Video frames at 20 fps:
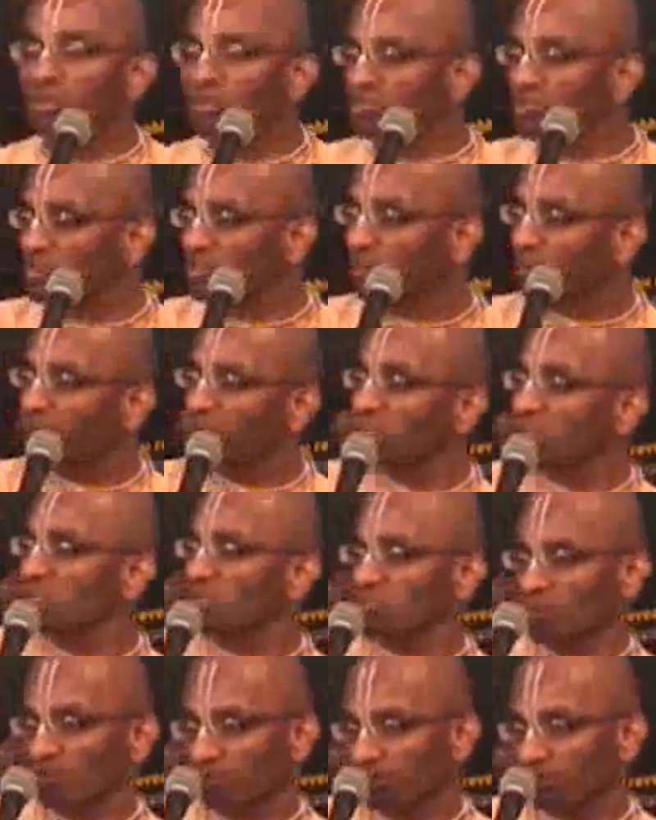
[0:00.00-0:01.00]
religions are
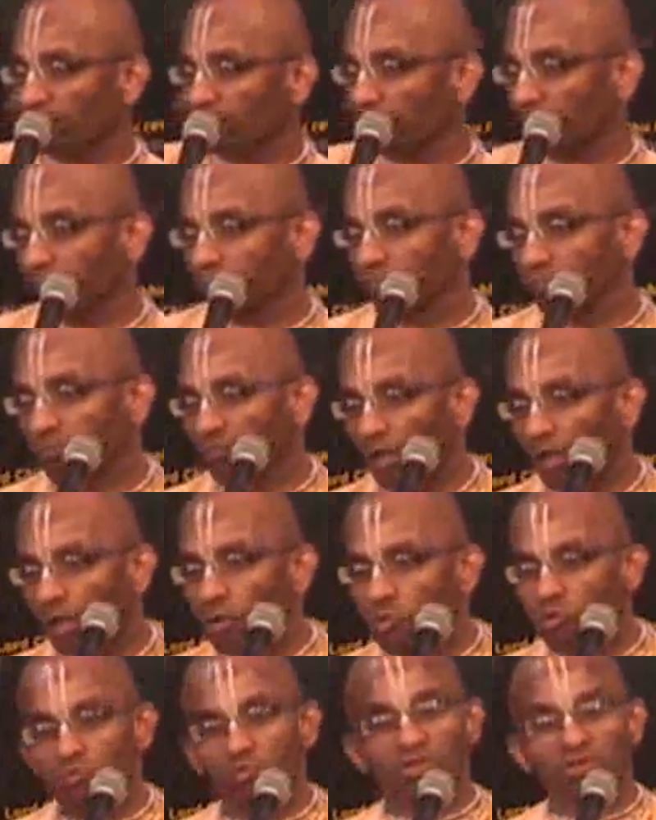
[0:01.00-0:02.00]
presented.
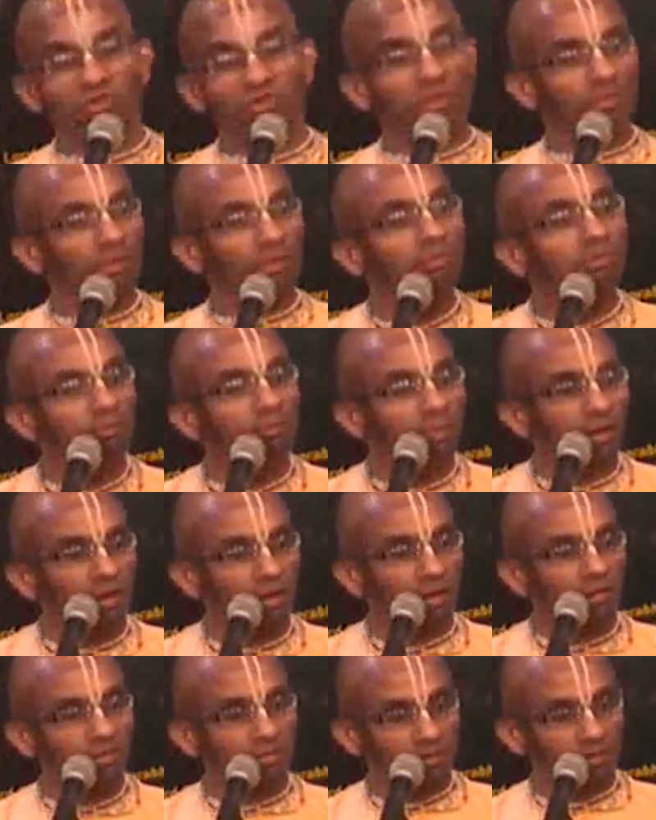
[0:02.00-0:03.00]
When Srila
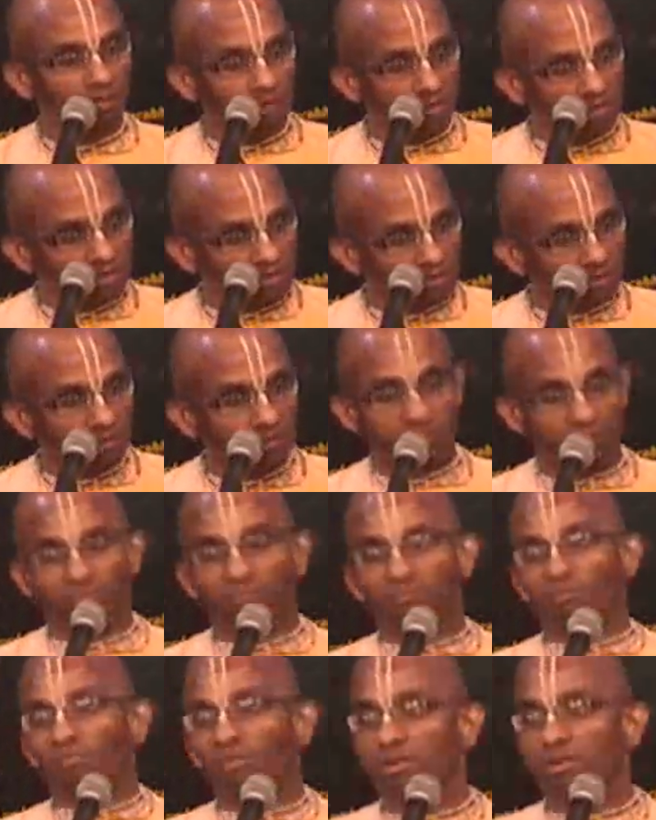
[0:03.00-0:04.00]
Prabhupada
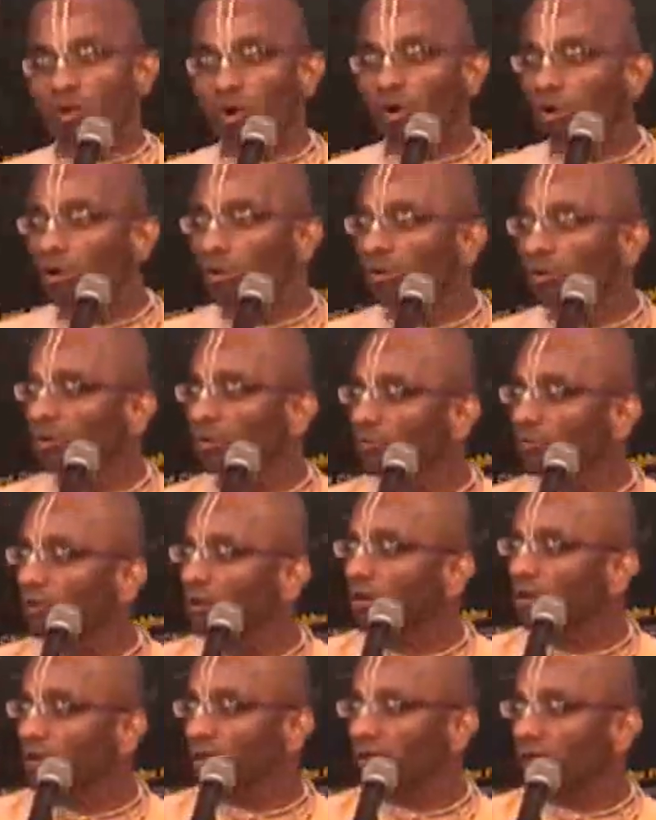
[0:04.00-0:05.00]
went all over the
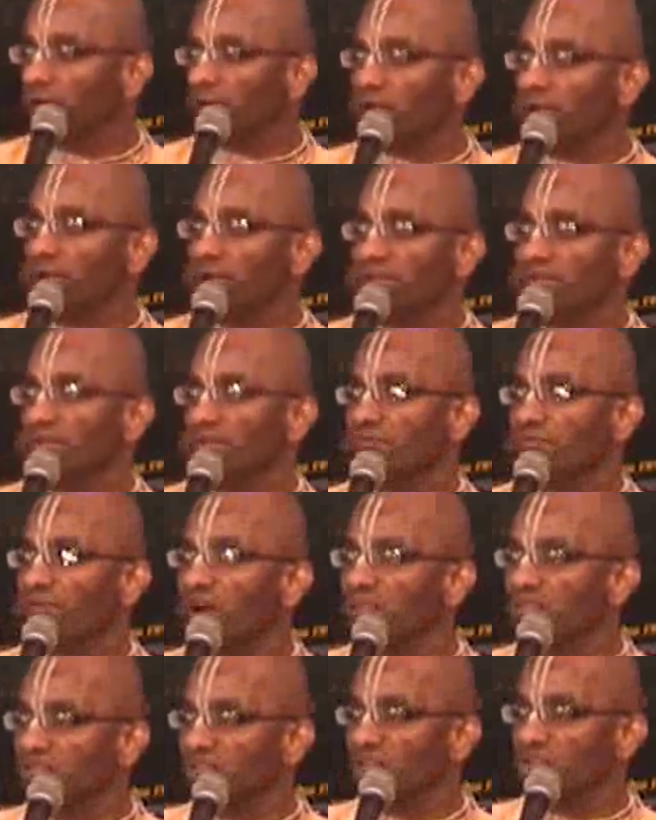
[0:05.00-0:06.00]
world in his
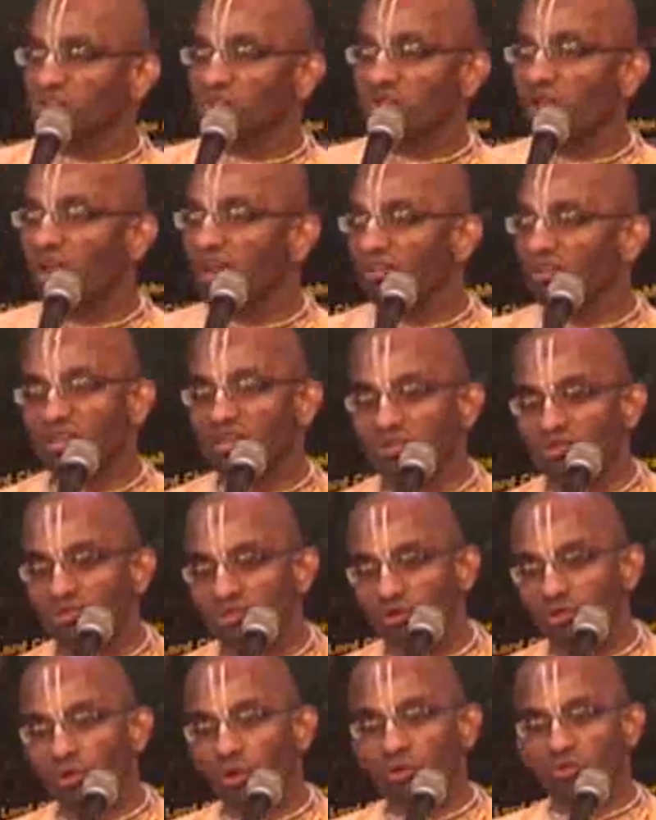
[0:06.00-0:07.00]
advanced age, sharing
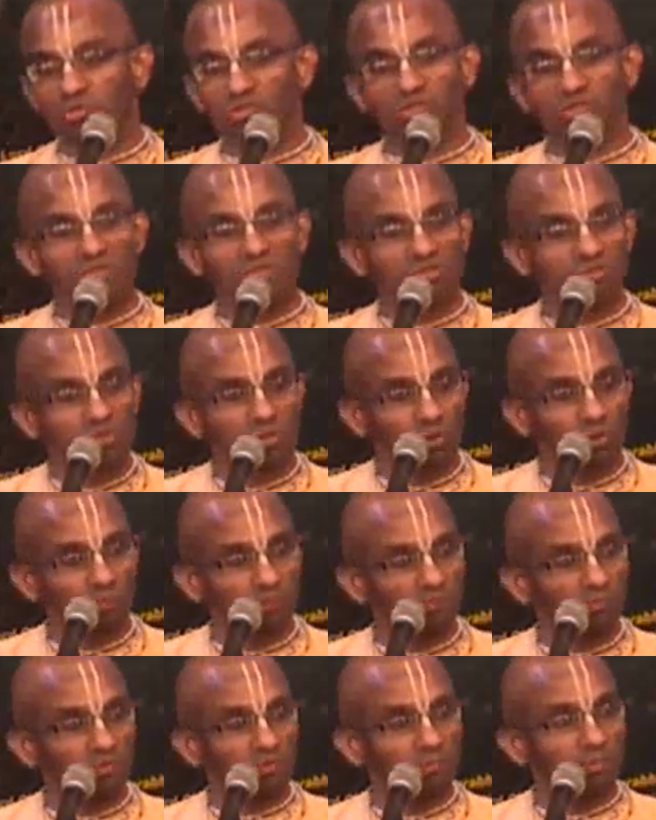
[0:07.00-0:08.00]
Krishna consciousness
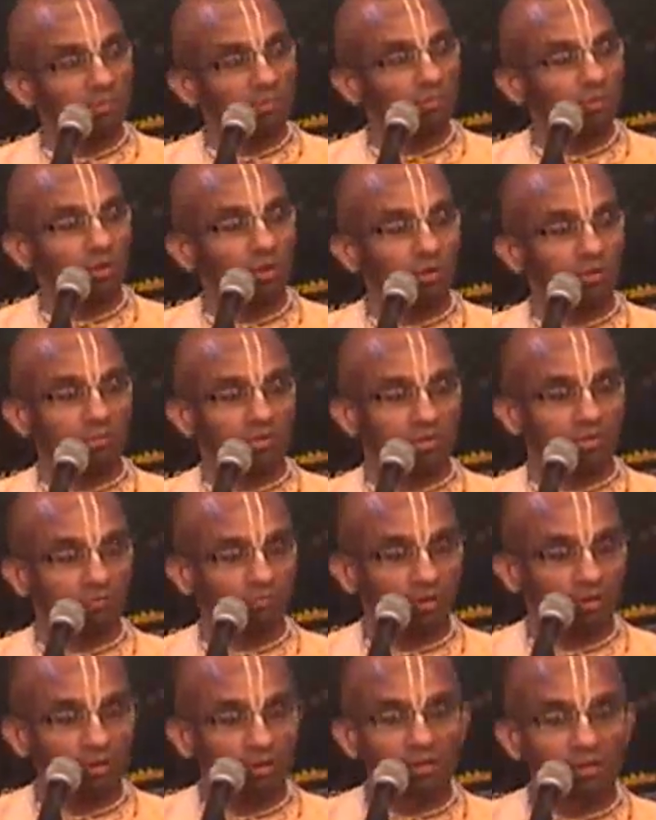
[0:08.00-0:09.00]
with people all over the
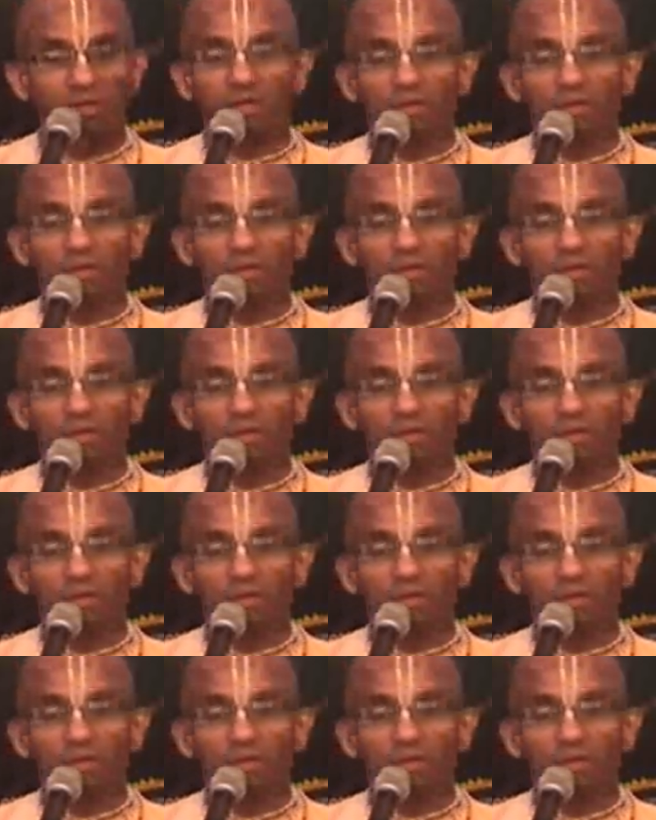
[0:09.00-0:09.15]
world,